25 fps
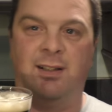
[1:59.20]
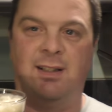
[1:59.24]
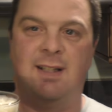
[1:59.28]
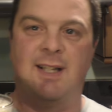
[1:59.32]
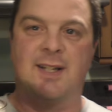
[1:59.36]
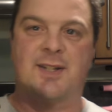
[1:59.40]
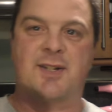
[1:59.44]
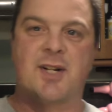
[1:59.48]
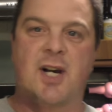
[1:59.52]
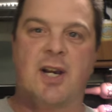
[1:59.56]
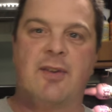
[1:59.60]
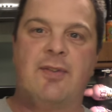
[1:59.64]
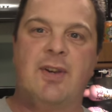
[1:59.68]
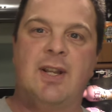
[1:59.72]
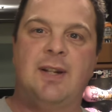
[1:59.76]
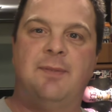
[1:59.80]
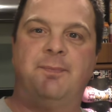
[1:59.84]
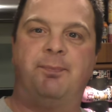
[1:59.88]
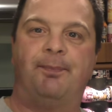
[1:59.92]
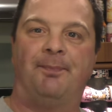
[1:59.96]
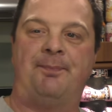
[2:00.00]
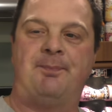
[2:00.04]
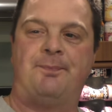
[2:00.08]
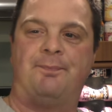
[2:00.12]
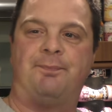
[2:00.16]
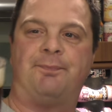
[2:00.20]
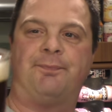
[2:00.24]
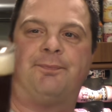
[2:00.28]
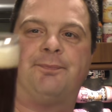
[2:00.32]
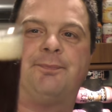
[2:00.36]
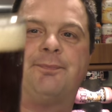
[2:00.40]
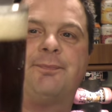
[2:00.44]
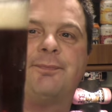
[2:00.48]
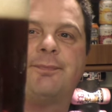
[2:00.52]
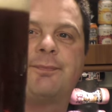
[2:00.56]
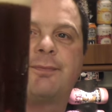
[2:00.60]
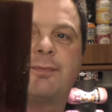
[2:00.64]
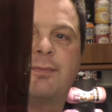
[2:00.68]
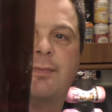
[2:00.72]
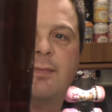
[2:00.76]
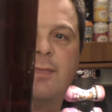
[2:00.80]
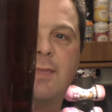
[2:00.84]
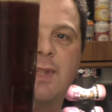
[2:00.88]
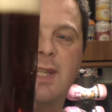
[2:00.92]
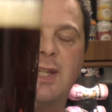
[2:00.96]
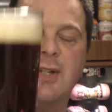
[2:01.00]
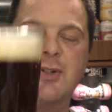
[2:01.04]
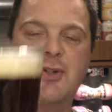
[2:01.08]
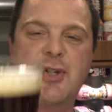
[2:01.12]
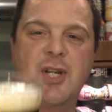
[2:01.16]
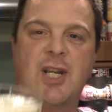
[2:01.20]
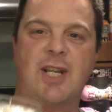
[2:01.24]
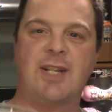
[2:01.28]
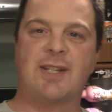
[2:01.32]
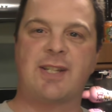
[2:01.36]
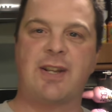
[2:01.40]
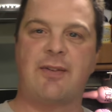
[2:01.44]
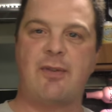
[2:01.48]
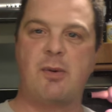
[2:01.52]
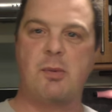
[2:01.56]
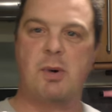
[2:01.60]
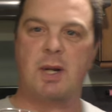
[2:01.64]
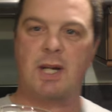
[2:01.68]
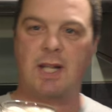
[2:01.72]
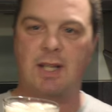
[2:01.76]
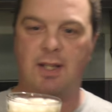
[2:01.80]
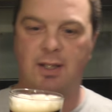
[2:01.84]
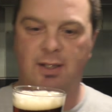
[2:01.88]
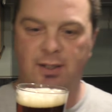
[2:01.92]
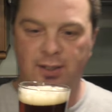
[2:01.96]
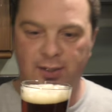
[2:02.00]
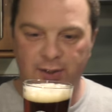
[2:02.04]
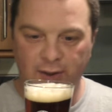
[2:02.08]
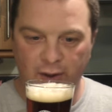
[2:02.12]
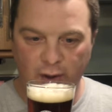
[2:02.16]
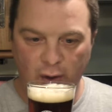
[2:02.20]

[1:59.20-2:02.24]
Let's dive in. Cheers, everybody.